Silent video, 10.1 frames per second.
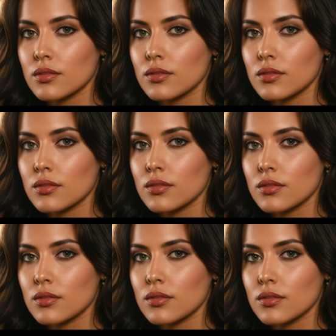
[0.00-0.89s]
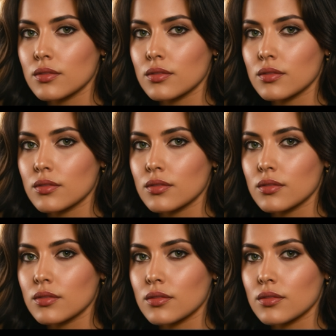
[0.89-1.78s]

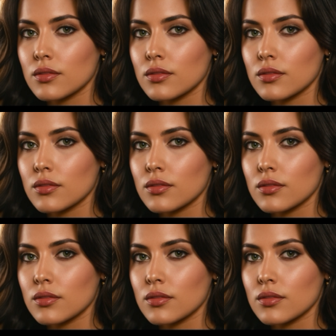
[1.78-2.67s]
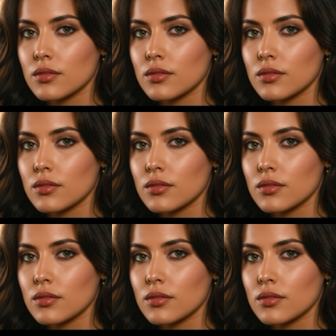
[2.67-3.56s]

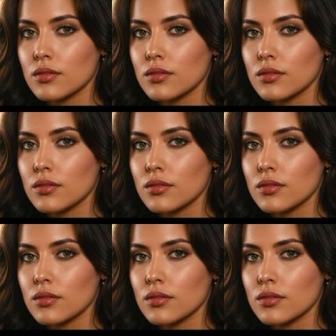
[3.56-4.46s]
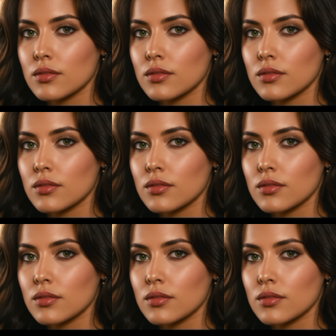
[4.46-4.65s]
(no lip movement)